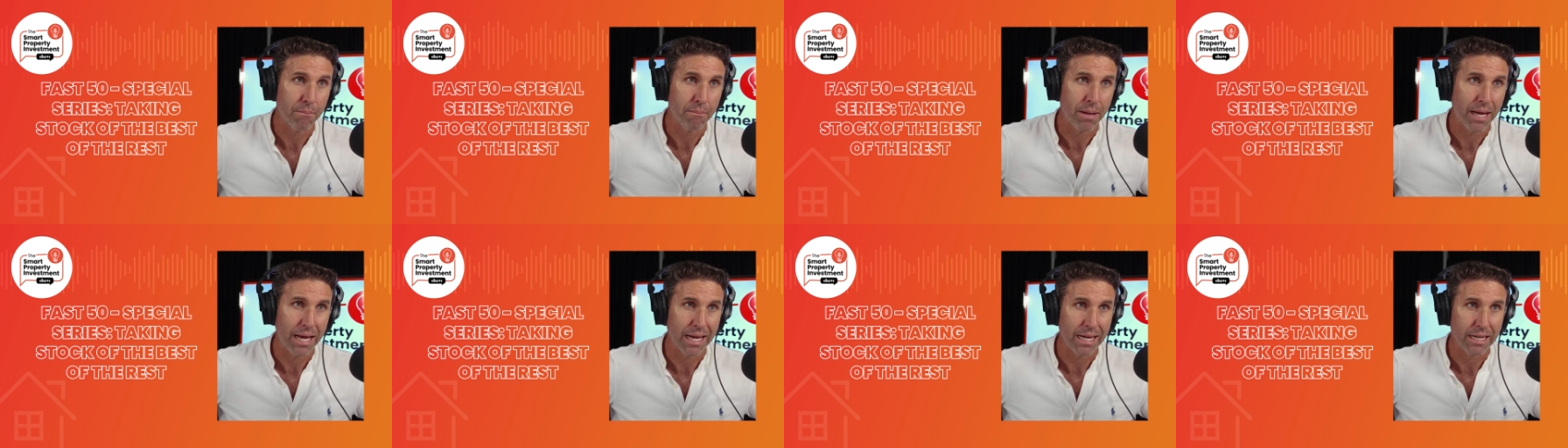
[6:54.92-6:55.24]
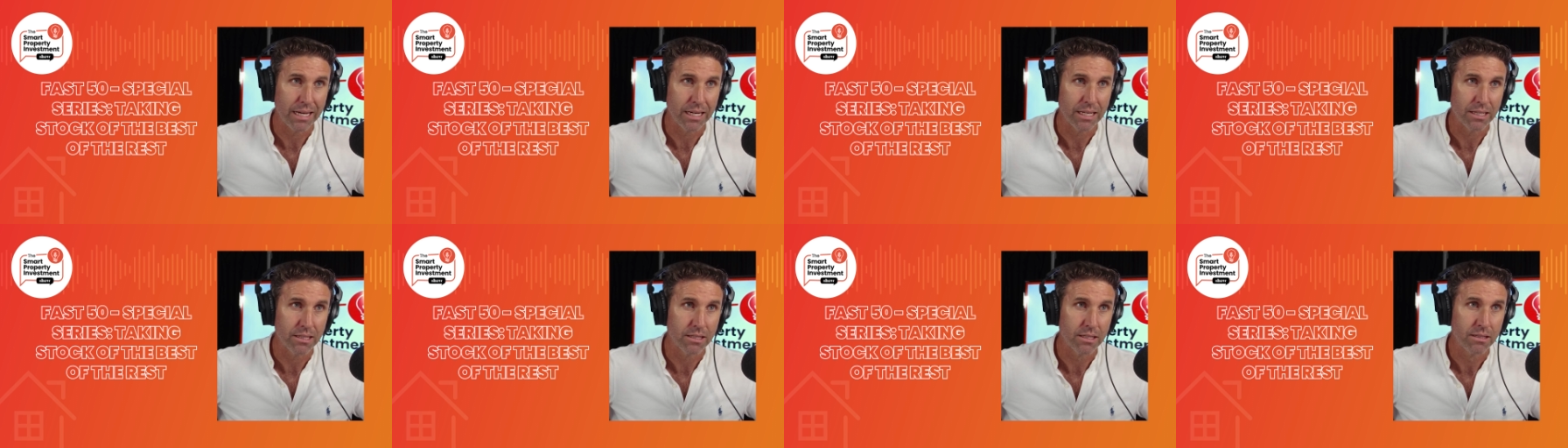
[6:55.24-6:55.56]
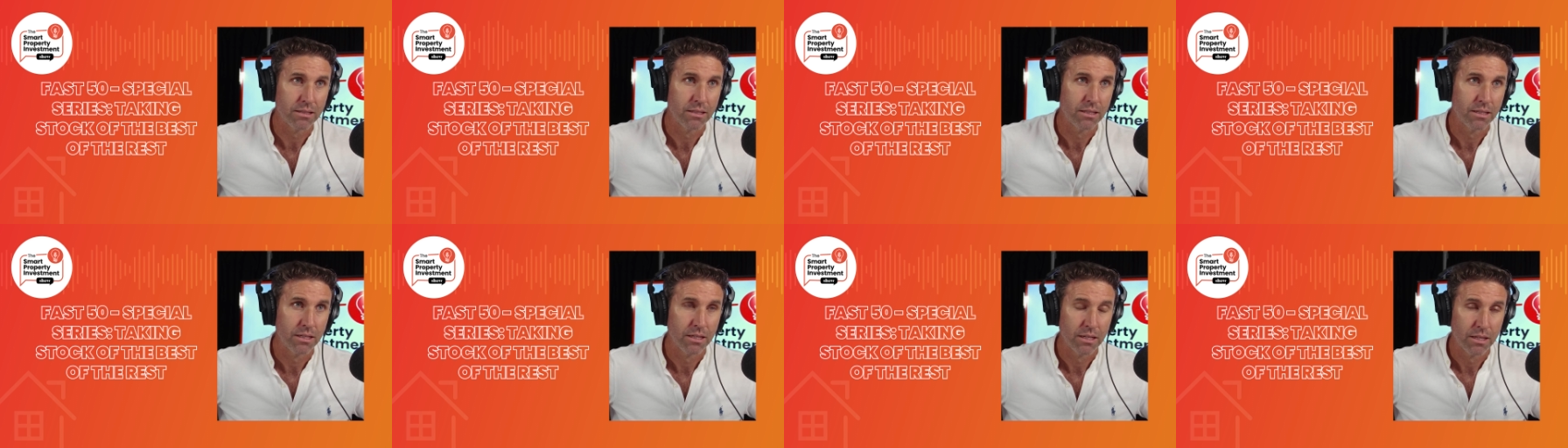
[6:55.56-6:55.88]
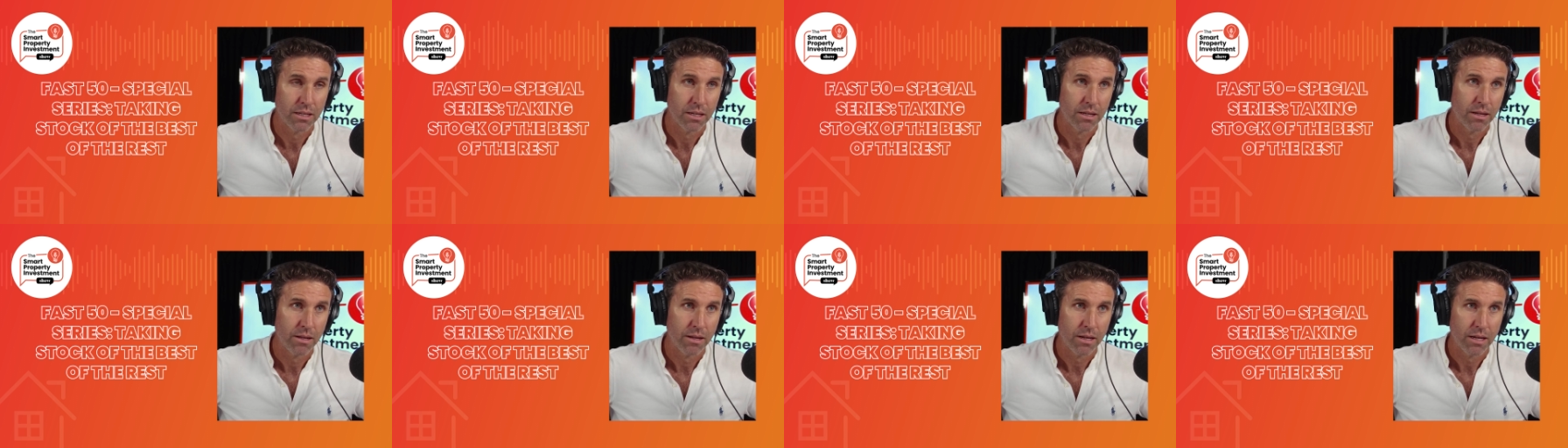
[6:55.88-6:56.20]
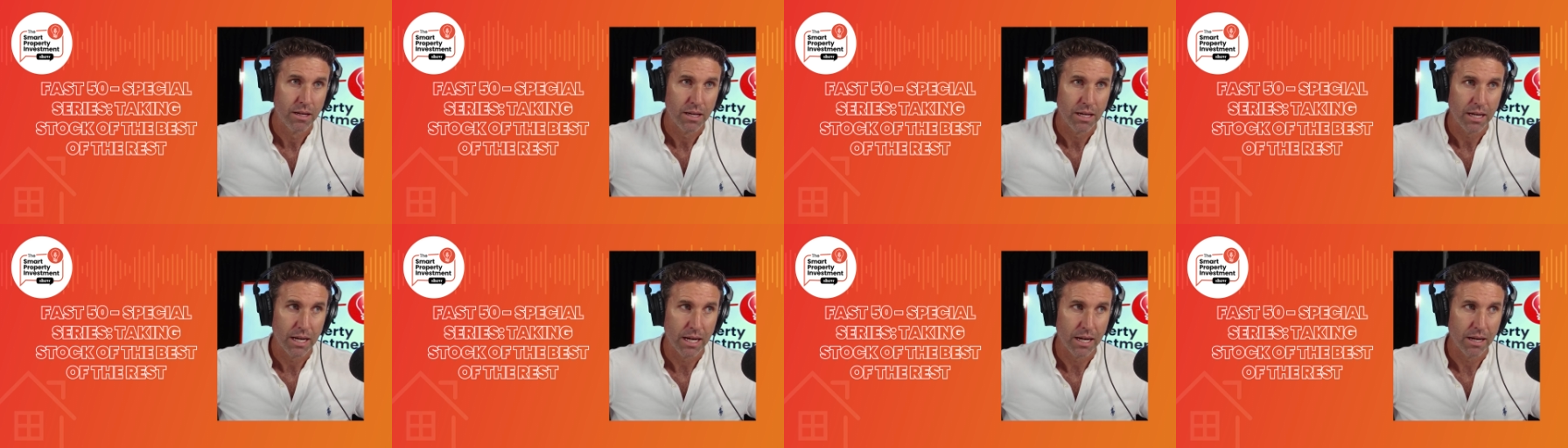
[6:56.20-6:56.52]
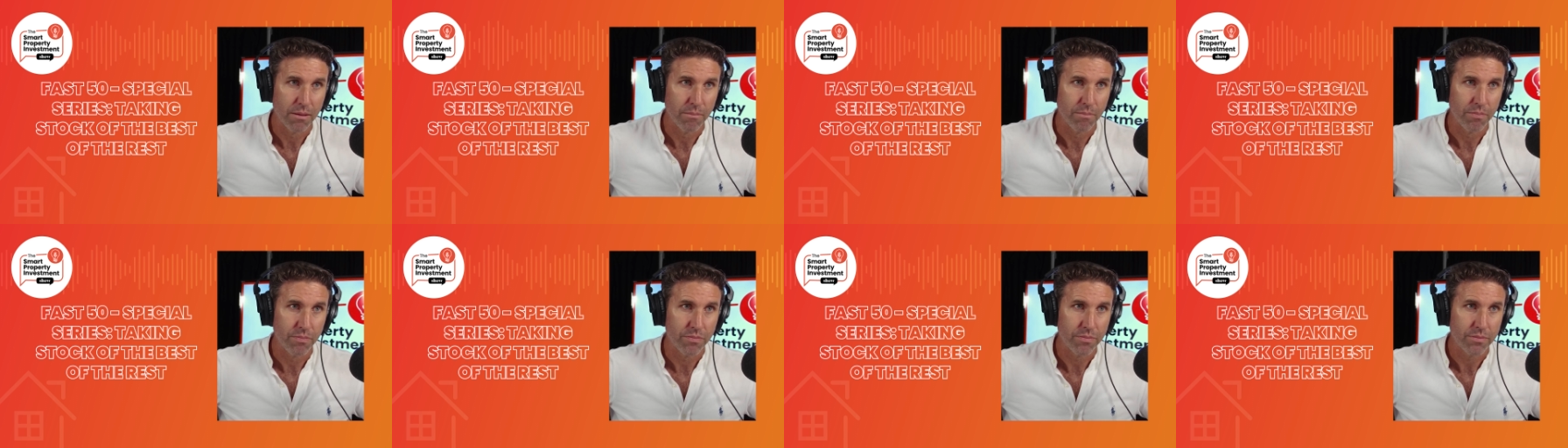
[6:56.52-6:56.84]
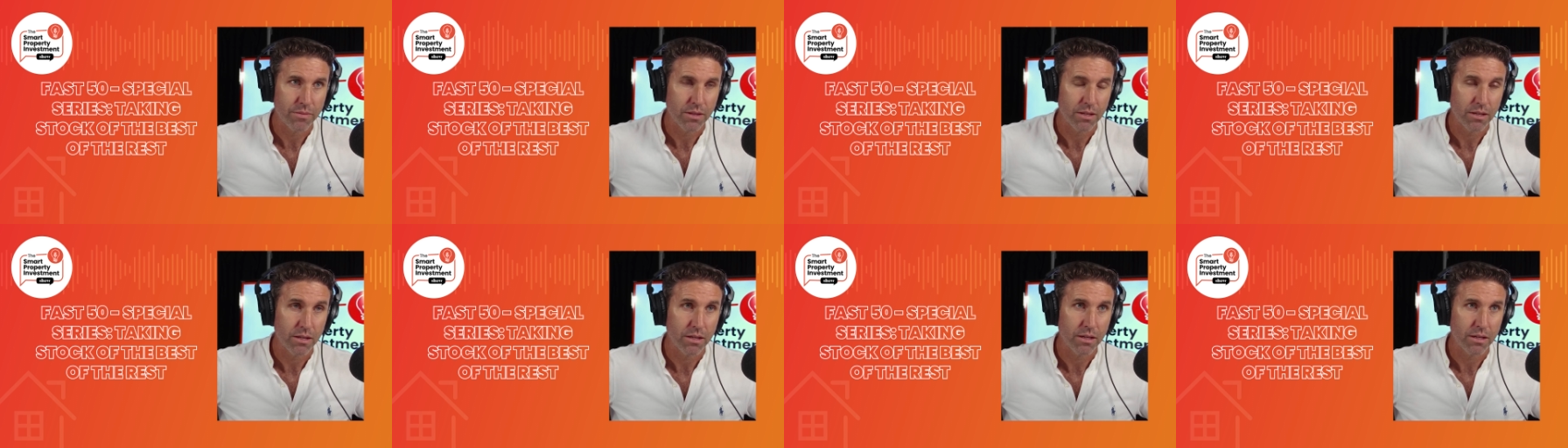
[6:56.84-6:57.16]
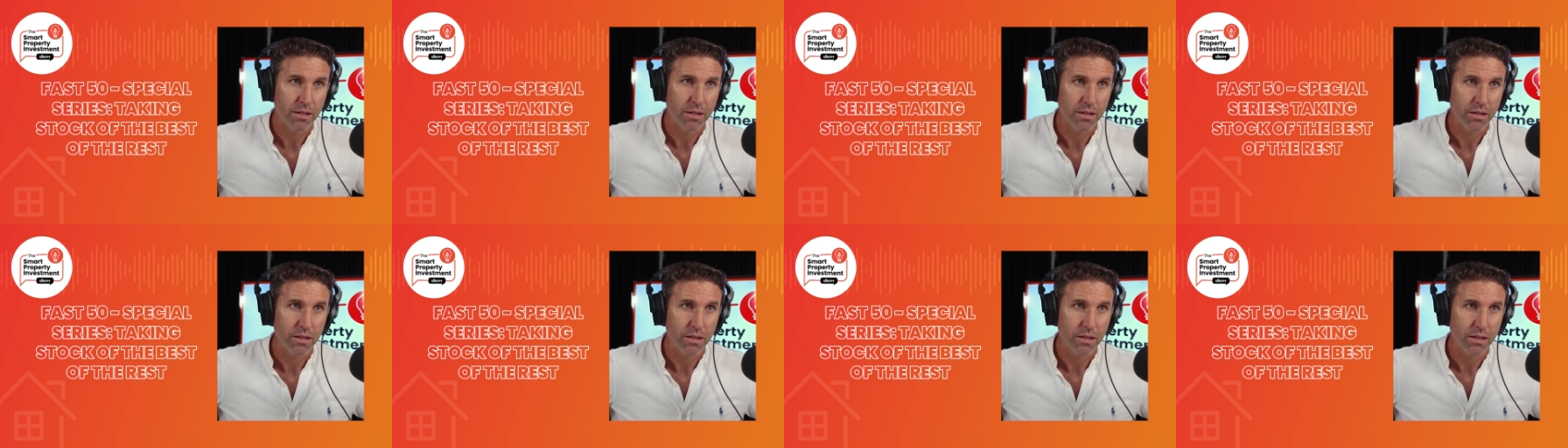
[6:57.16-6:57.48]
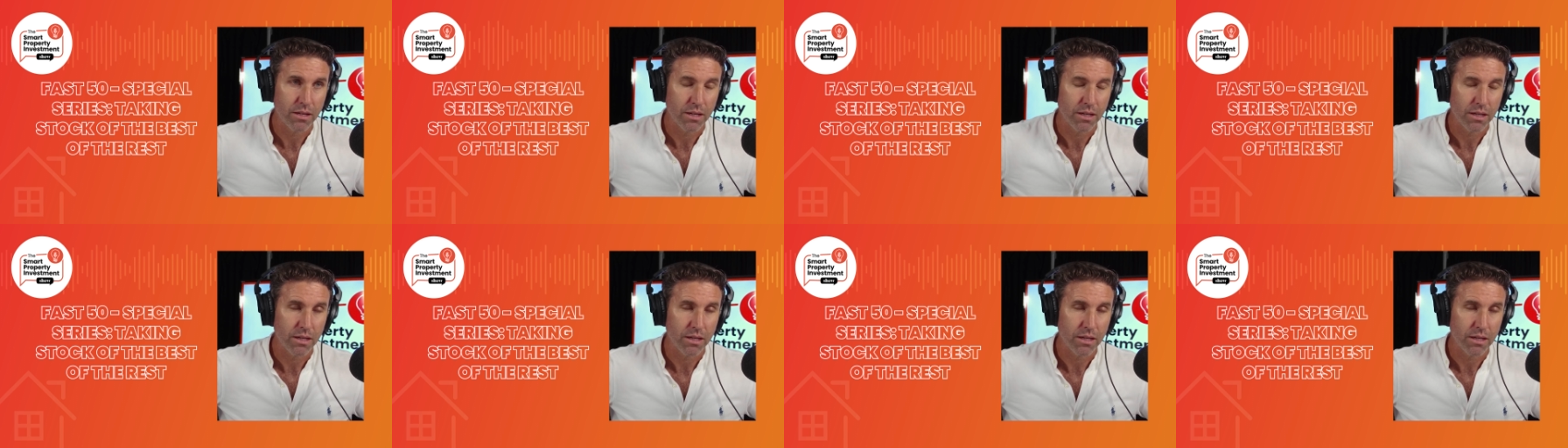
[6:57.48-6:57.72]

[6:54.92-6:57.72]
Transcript: how they're paid. Yeah, um, I think that's